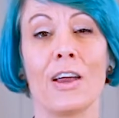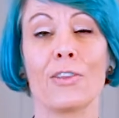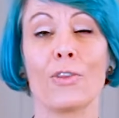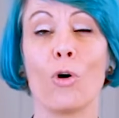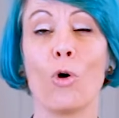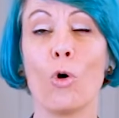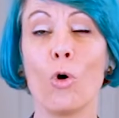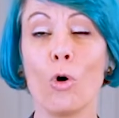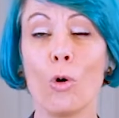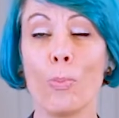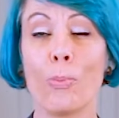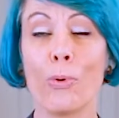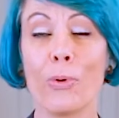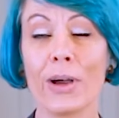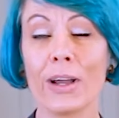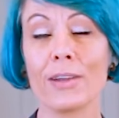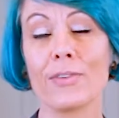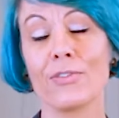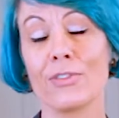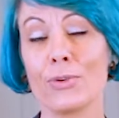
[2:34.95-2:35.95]
And the whole
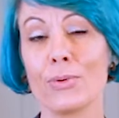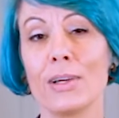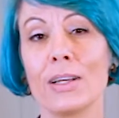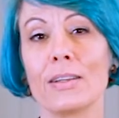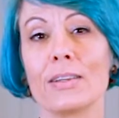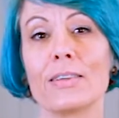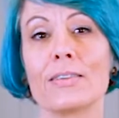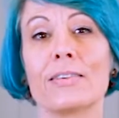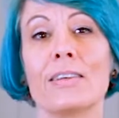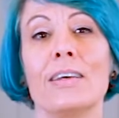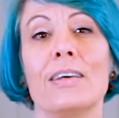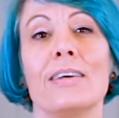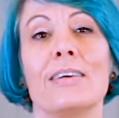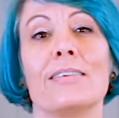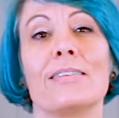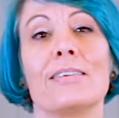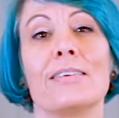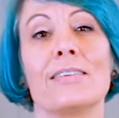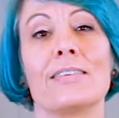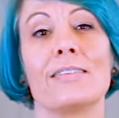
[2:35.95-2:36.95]
point of doing this
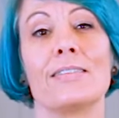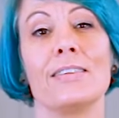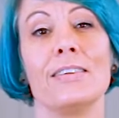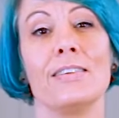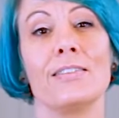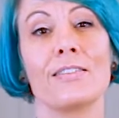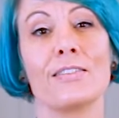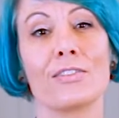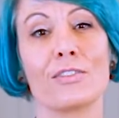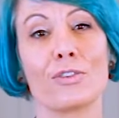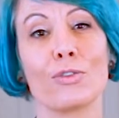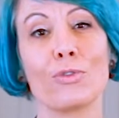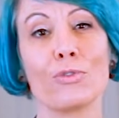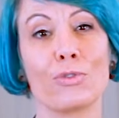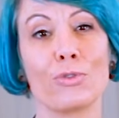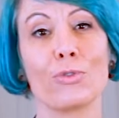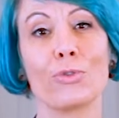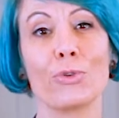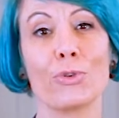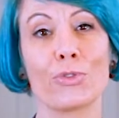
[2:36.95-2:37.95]
is that it seasons
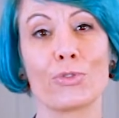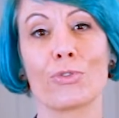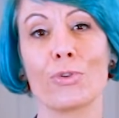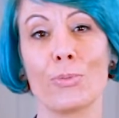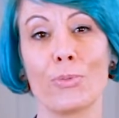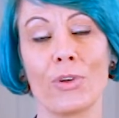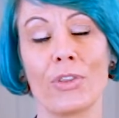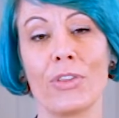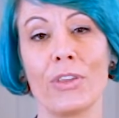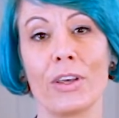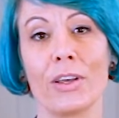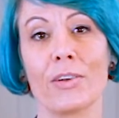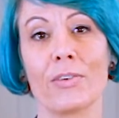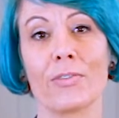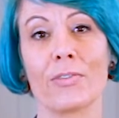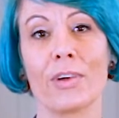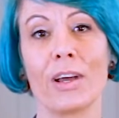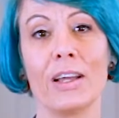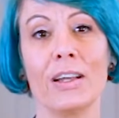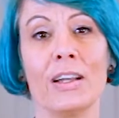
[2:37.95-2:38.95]
those noodles from within,
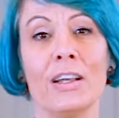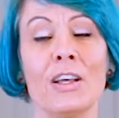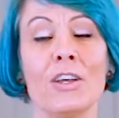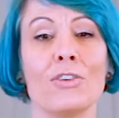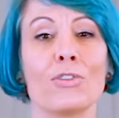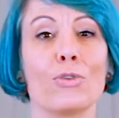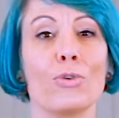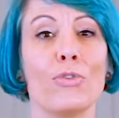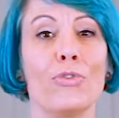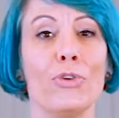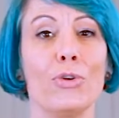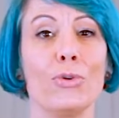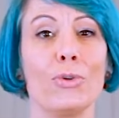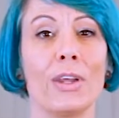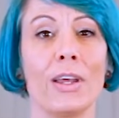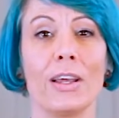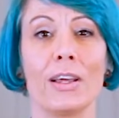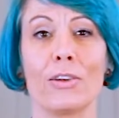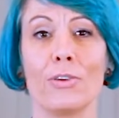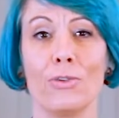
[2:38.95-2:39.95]
right? So if you
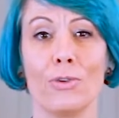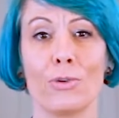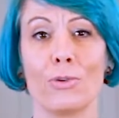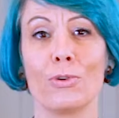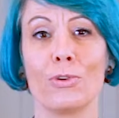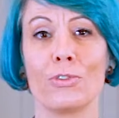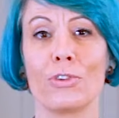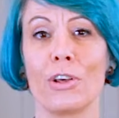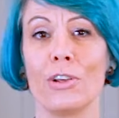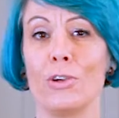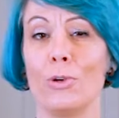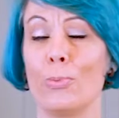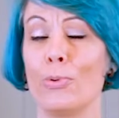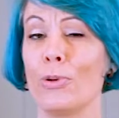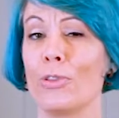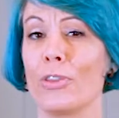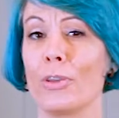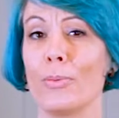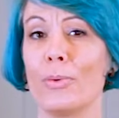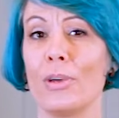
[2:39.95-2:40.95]
take noodles and you
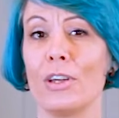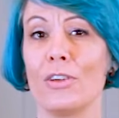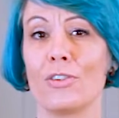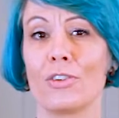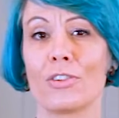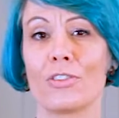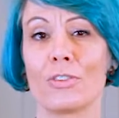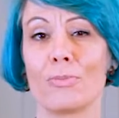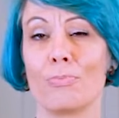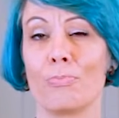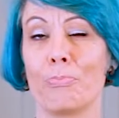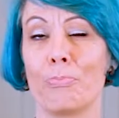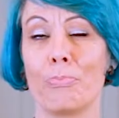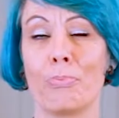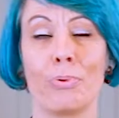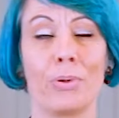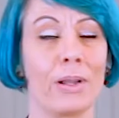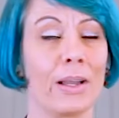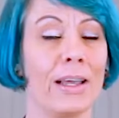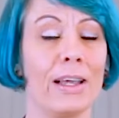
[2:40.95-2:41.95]
put them in just
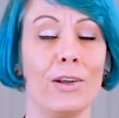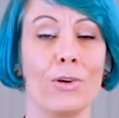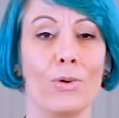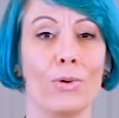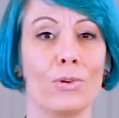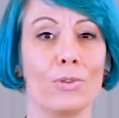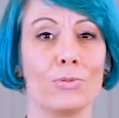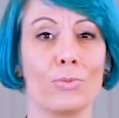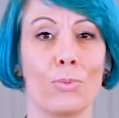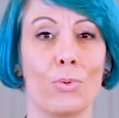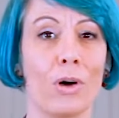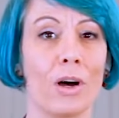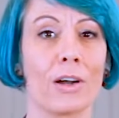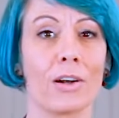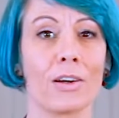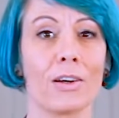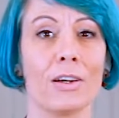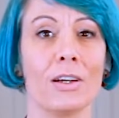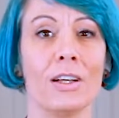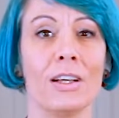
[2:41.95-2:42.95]
plain old
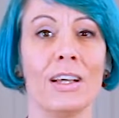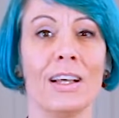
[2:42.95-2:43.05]
water,